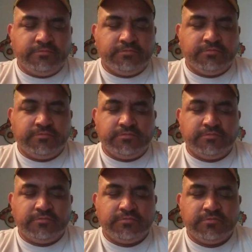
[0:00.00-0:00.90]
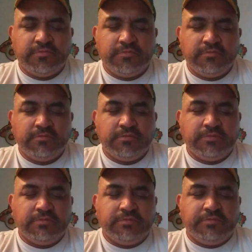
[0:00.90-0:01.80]

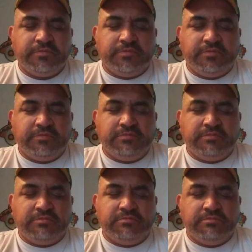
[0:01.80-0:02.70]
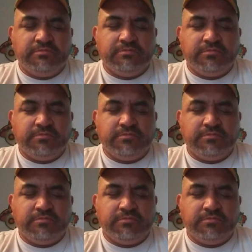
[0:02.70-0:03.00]
No one is speaking in this clip.